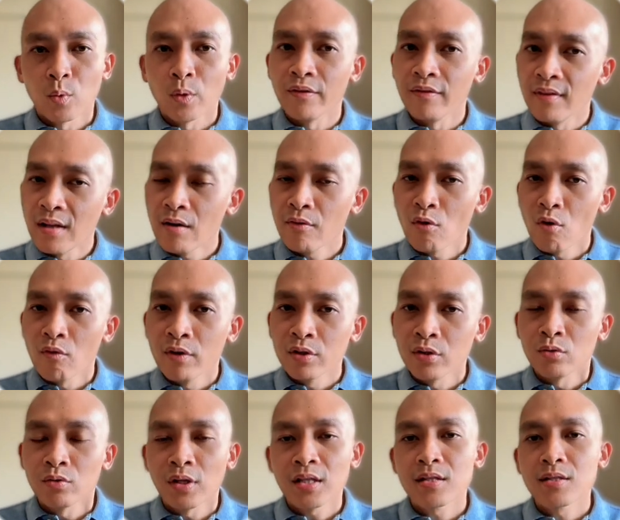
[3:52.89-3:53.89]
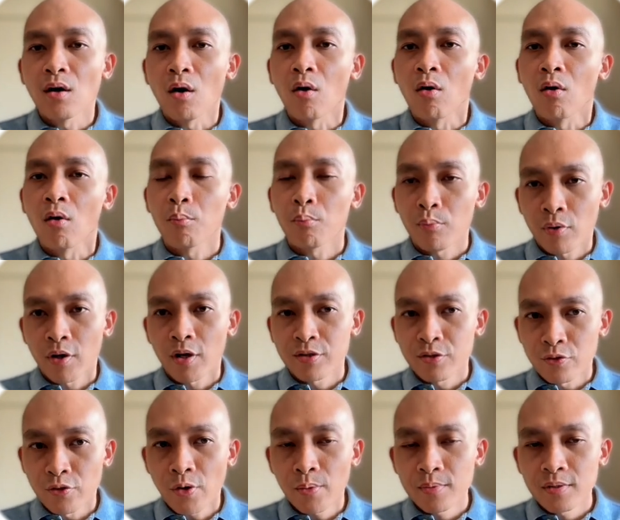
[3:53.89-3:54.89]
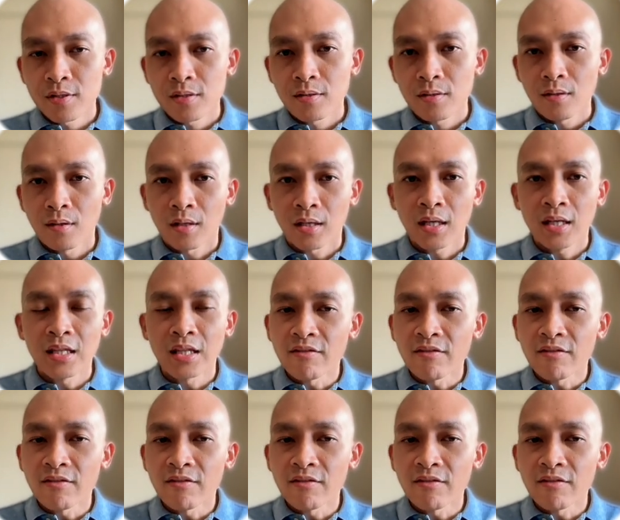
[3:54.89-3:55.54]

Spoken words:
with leftover units or price drops, okay?